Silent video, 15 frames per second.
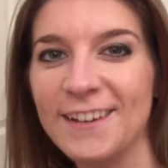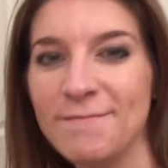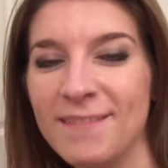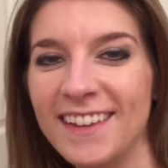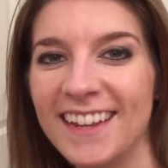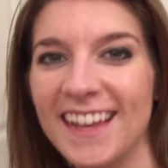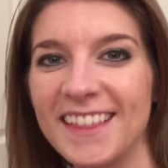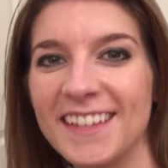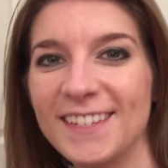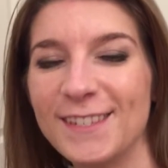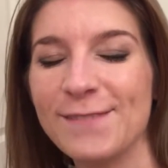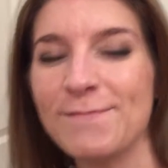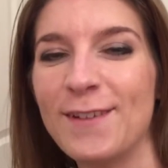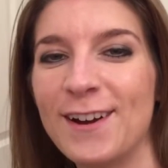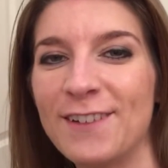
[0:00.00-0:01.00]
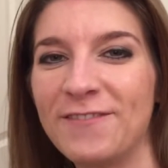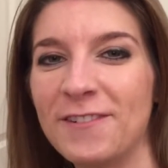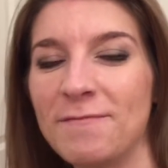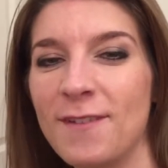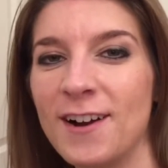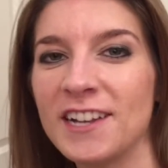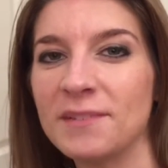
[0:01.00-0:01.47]
Yahoo Mina, this is
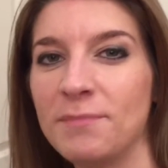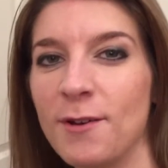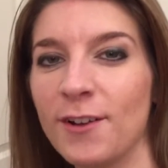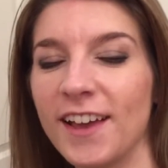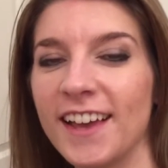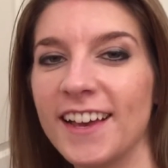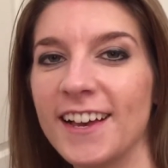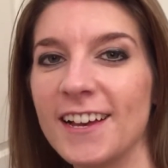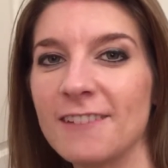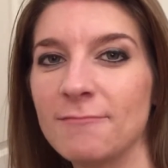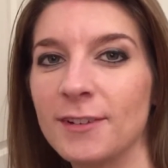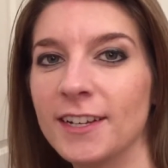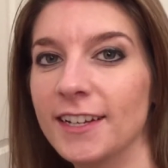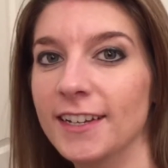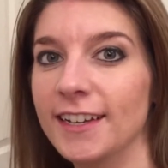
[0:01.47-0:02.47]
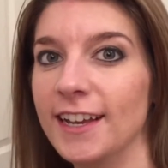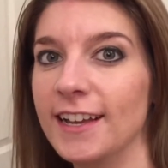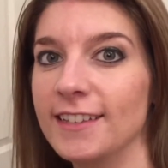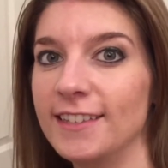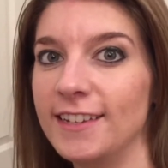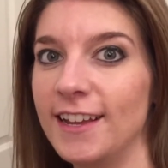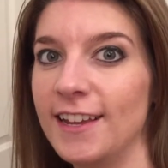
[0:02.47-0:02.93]
Mara from Mara's PokeHub,
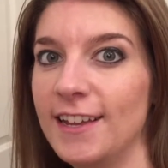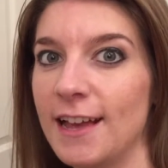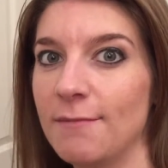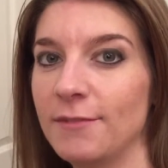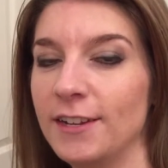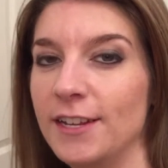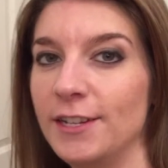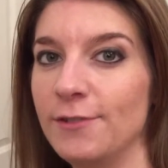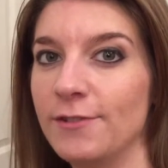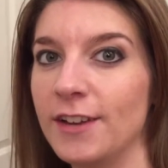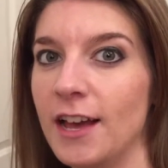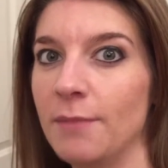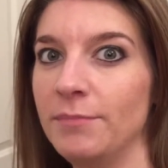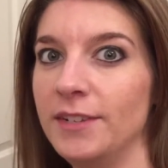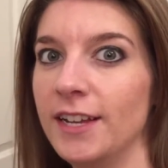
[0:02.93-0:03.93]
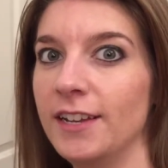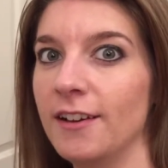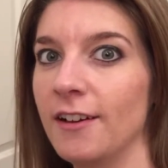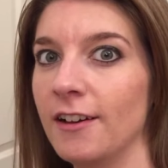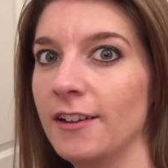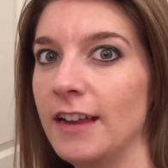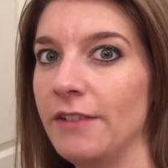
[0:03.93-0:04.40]
and today I'm going to do an
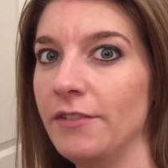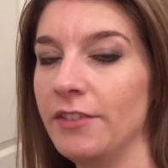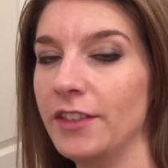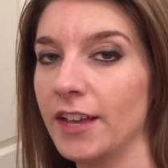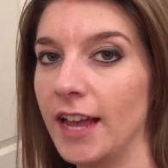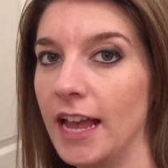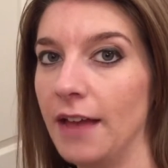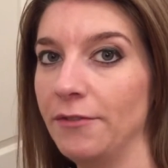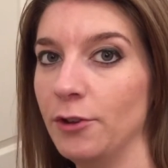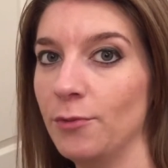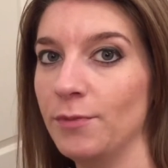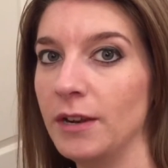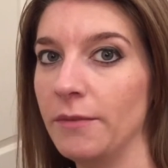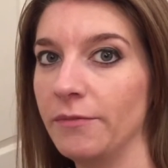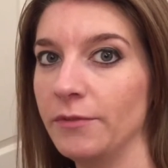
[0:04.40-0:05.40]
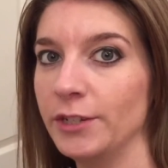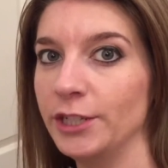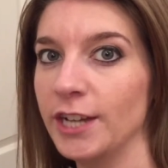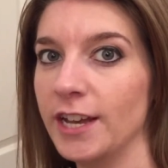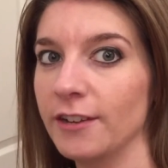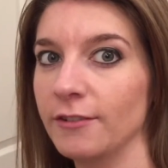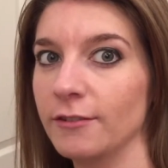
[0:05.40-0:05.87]
update on everything I had to open up for
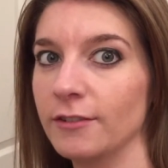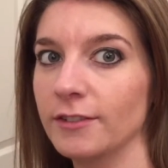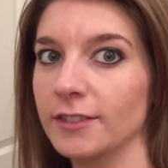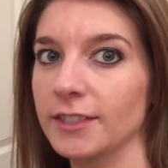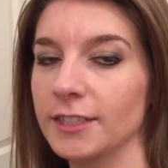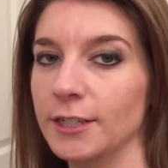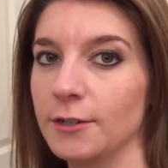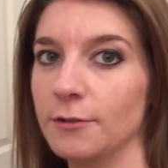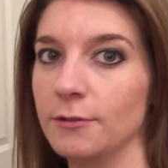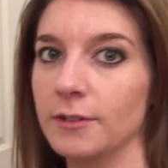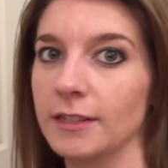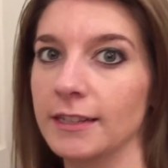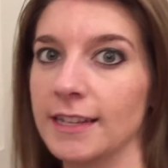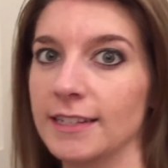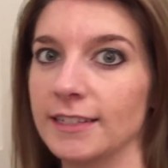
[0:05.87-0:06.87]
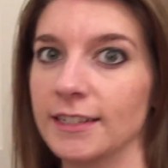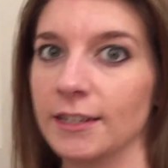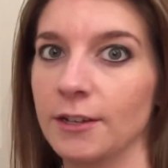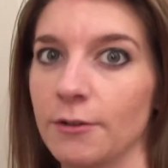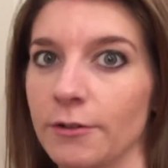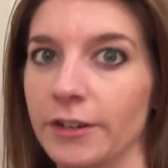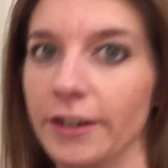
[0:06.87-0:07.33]
the channel. So let's
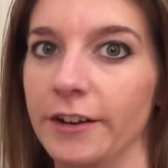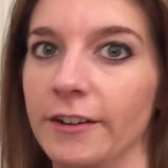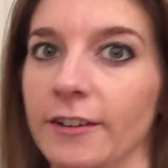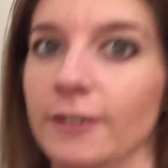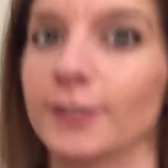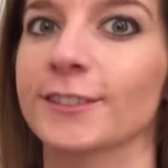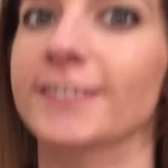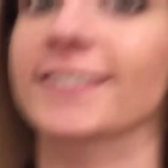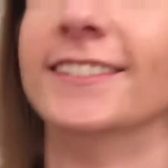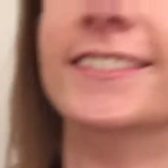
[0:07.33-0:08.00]
get going here.